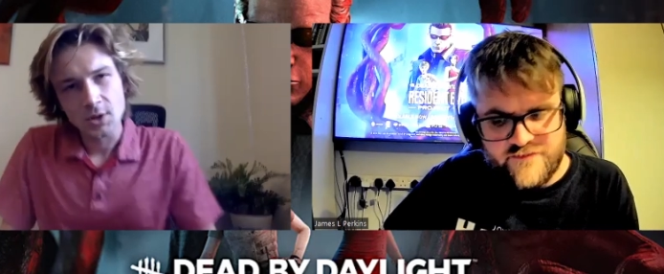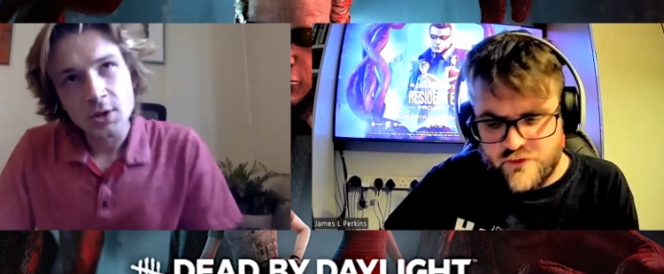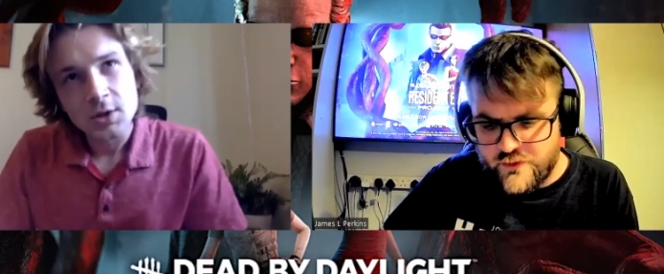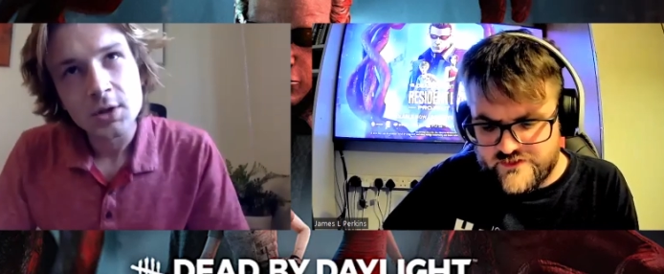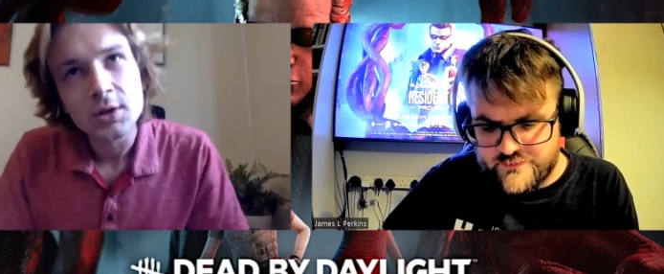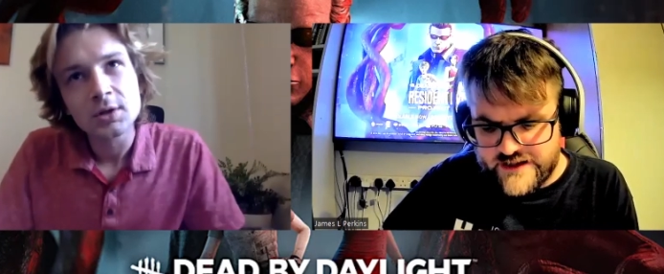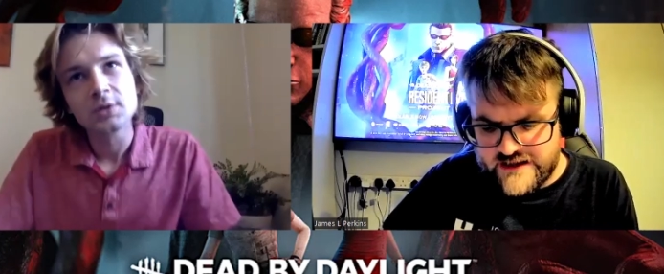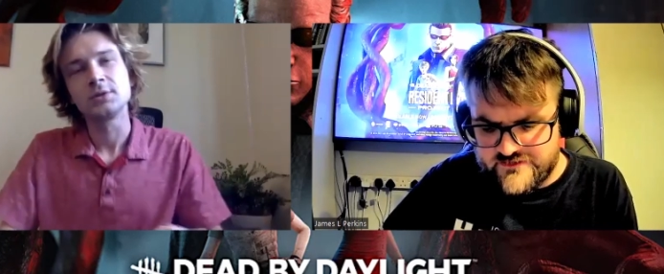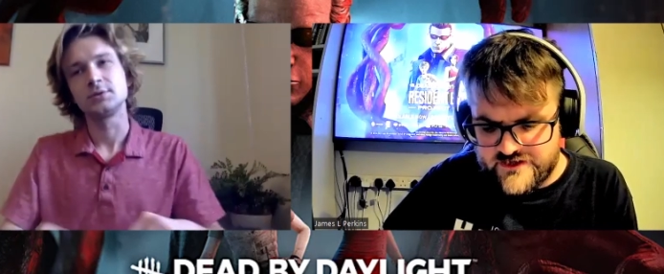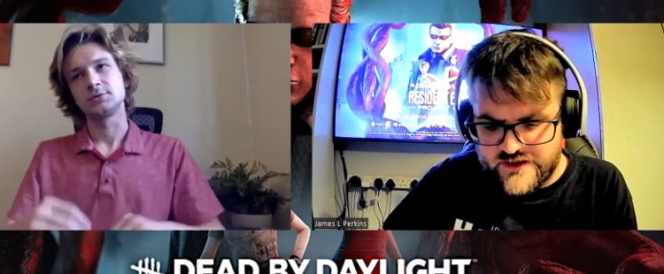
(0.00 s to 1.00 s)
Speaker 1: Have you always
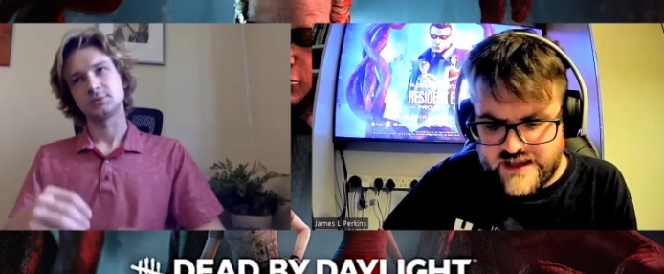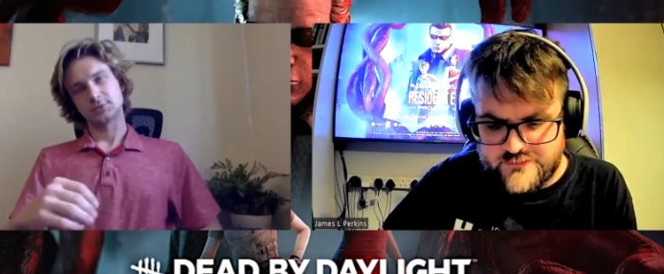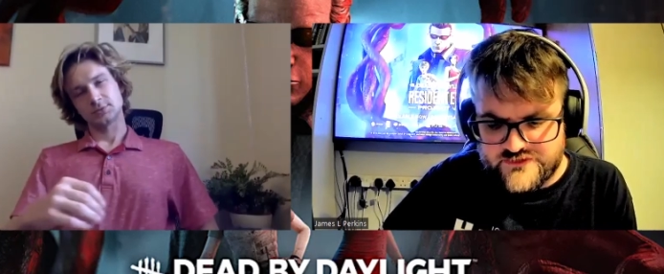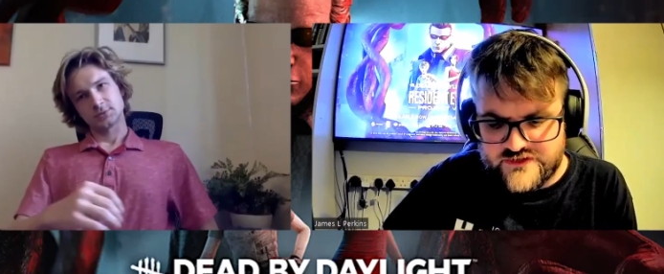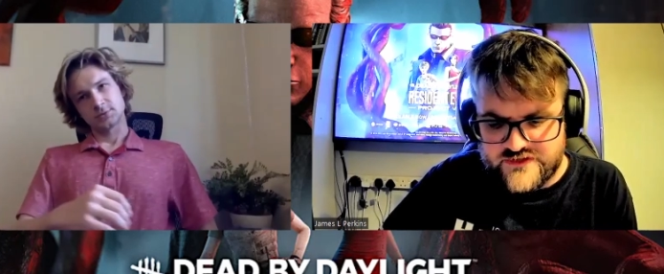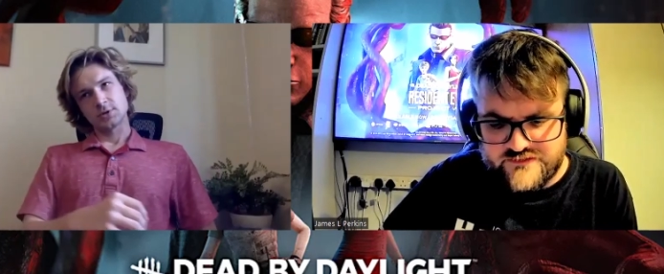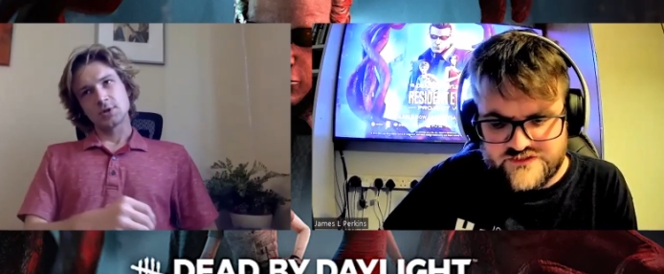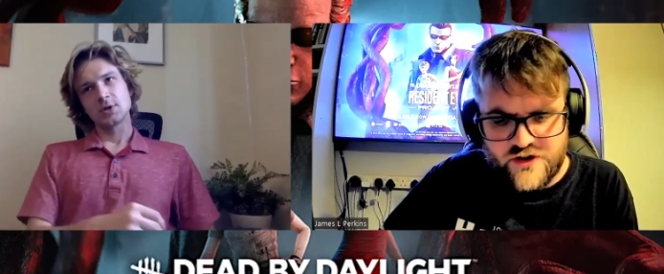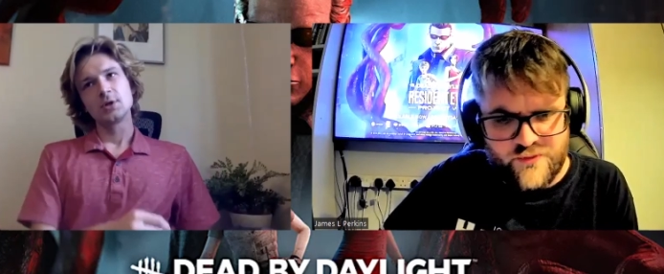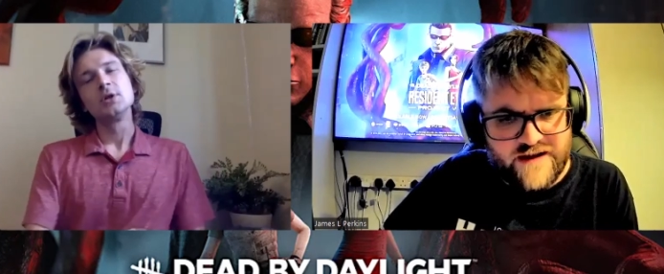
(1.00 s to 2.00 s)
played video games, and if
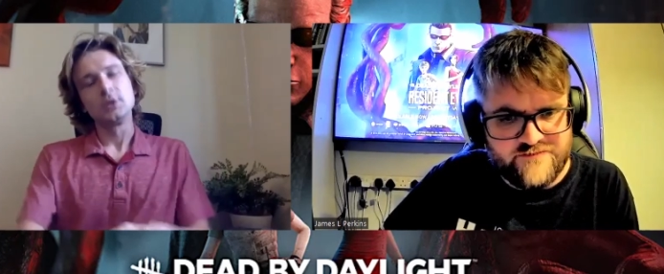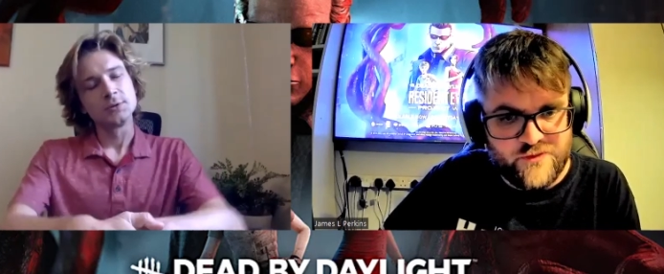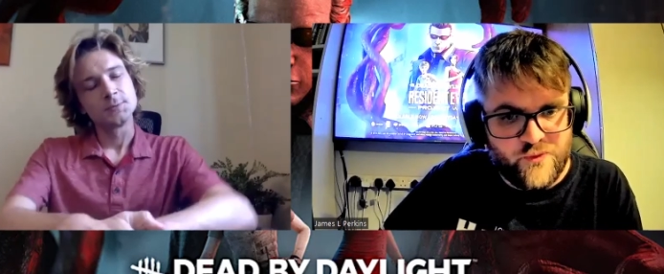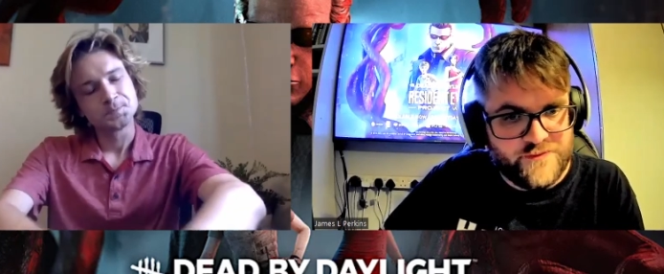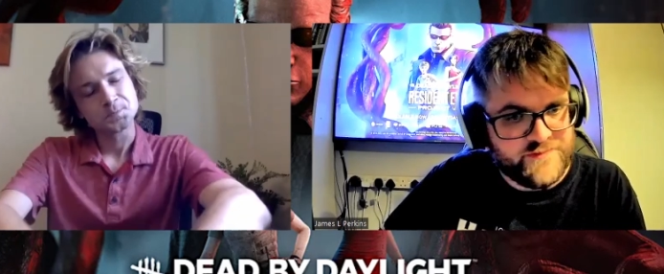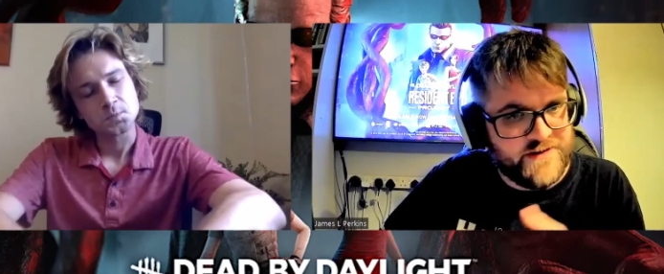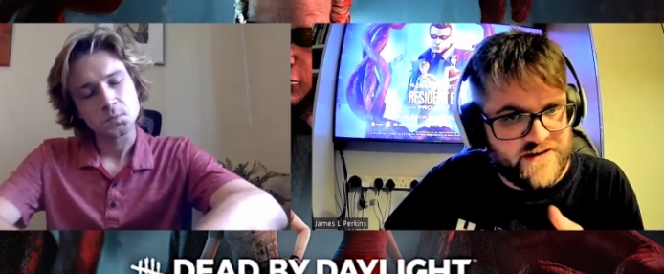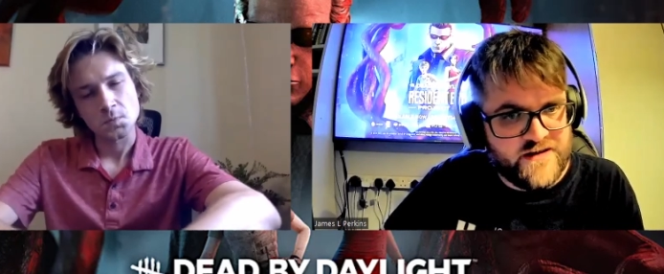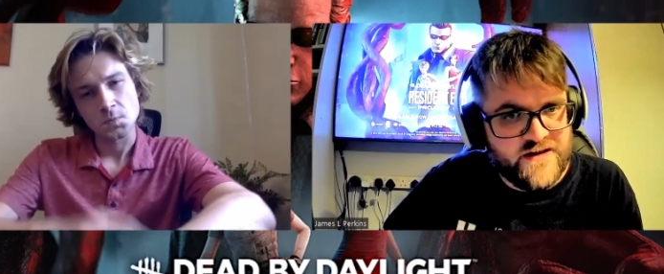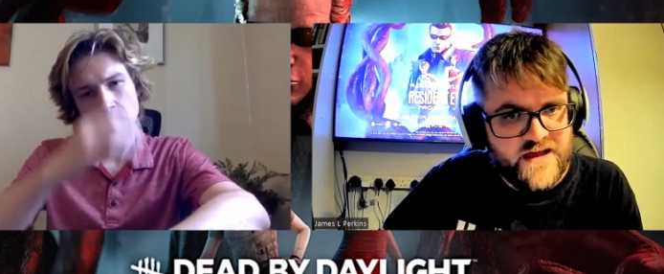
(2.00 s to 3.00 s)
so, have you always been
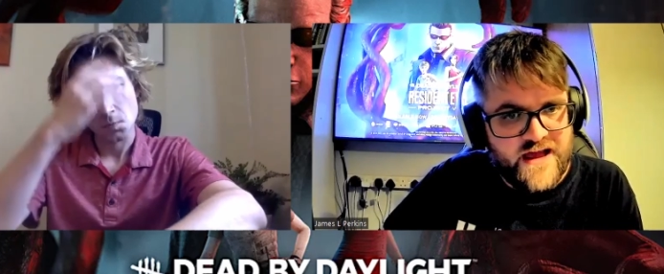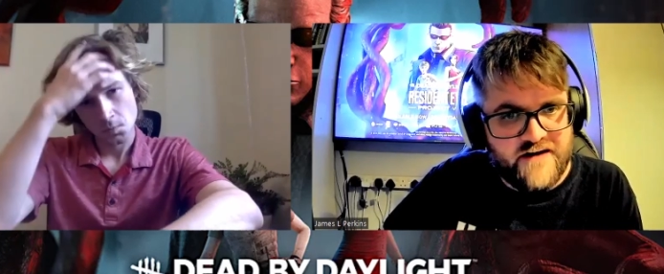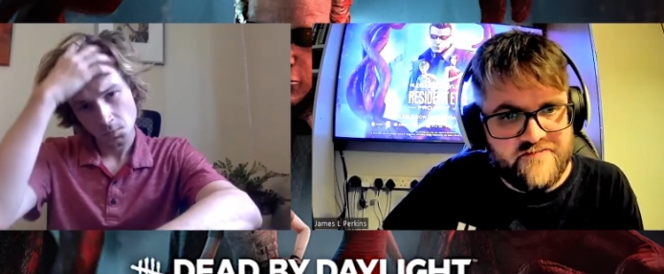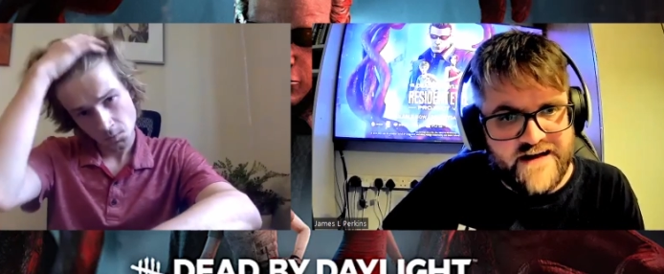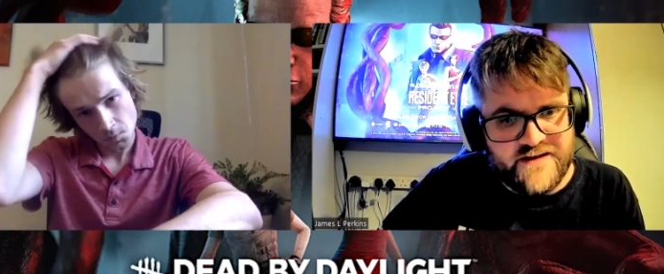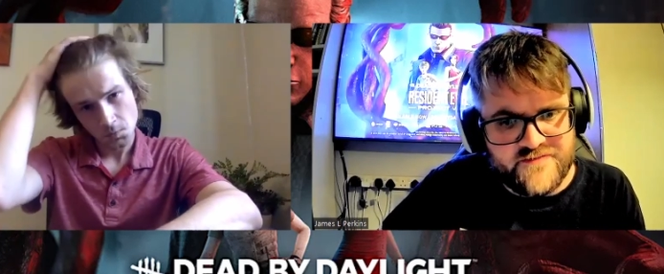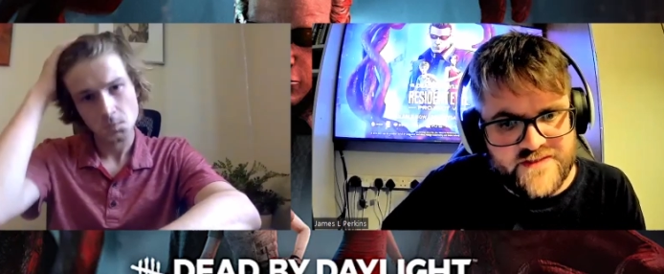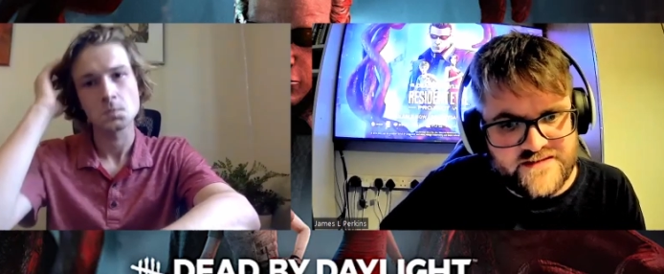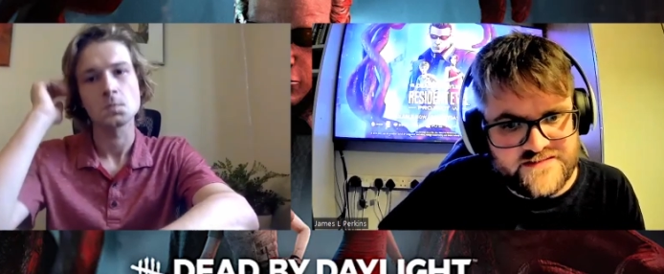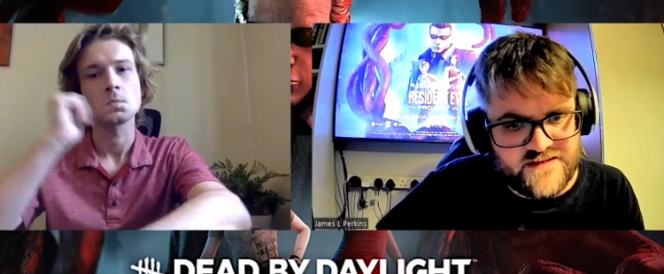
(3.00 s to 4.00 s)
a, a fan of
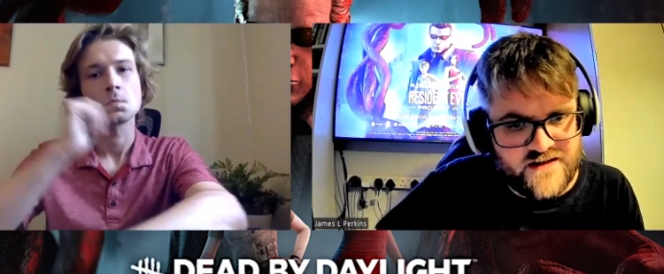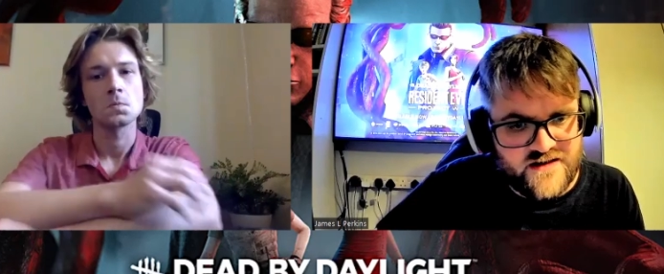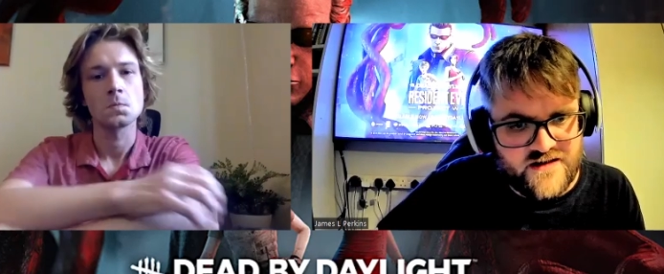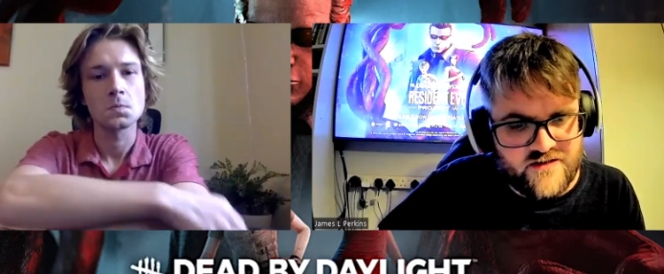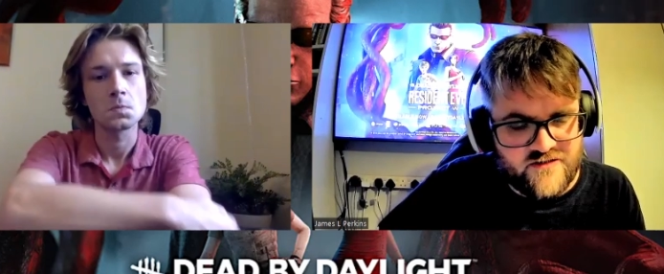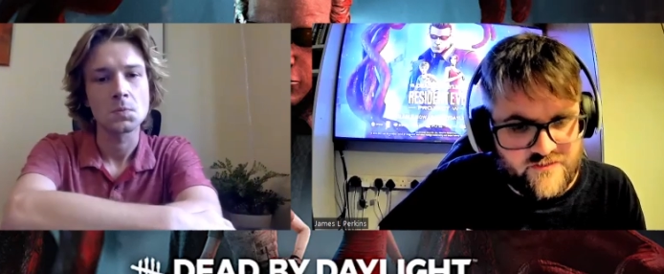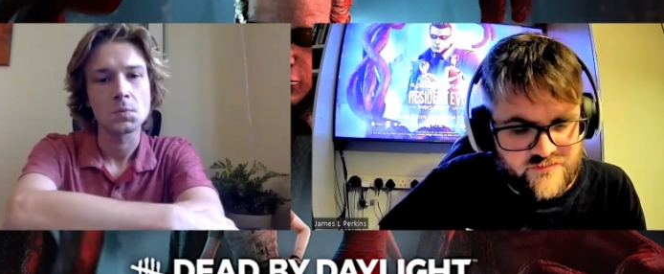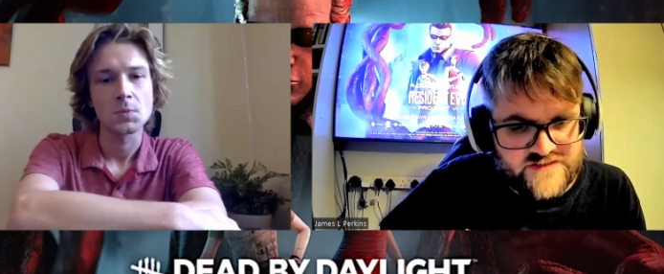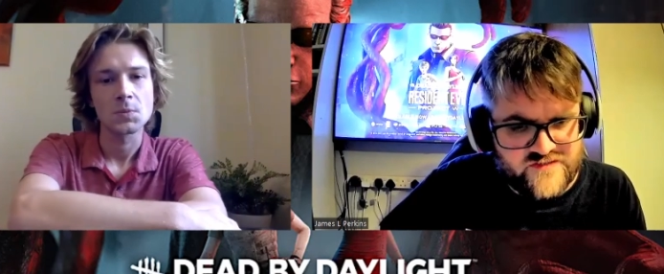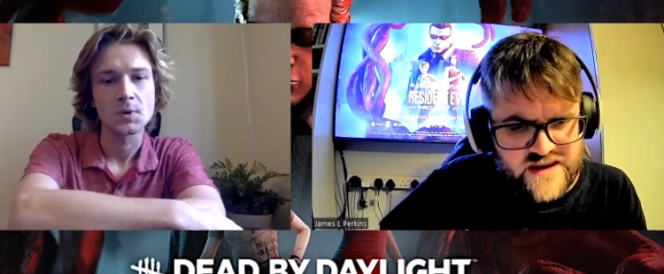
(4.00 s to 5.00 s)
this uh, of
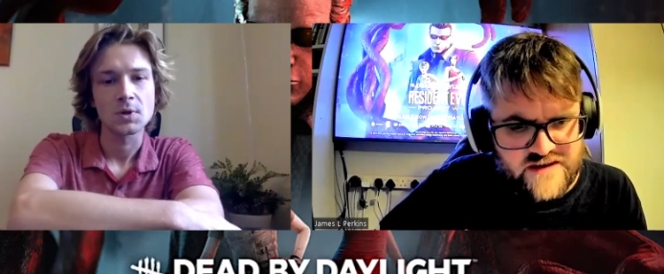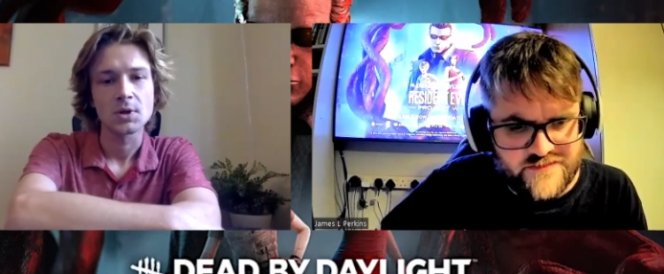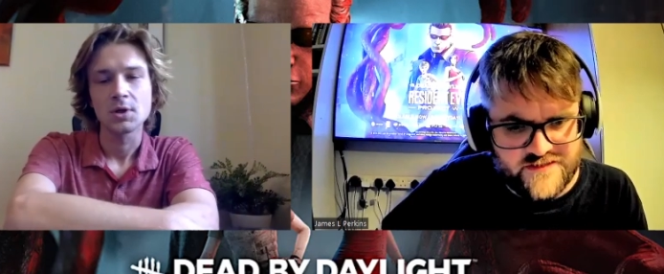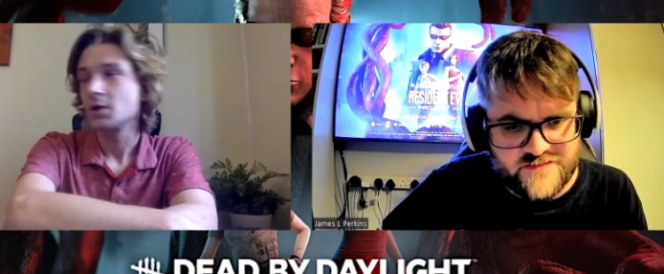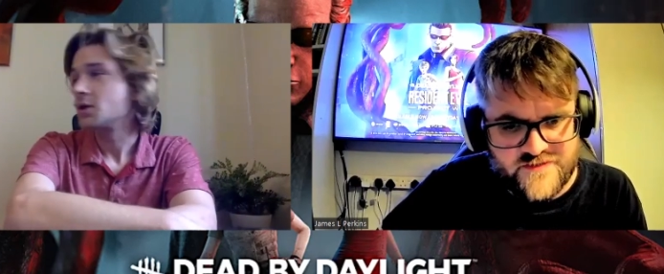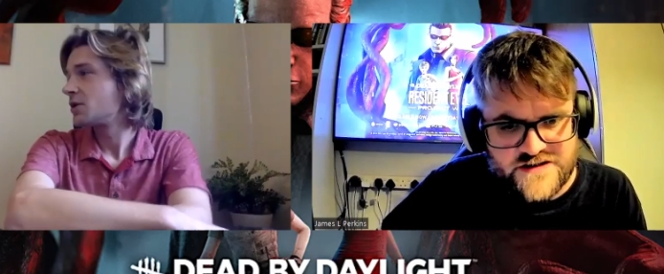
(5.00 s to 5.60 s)
Resident Evil as a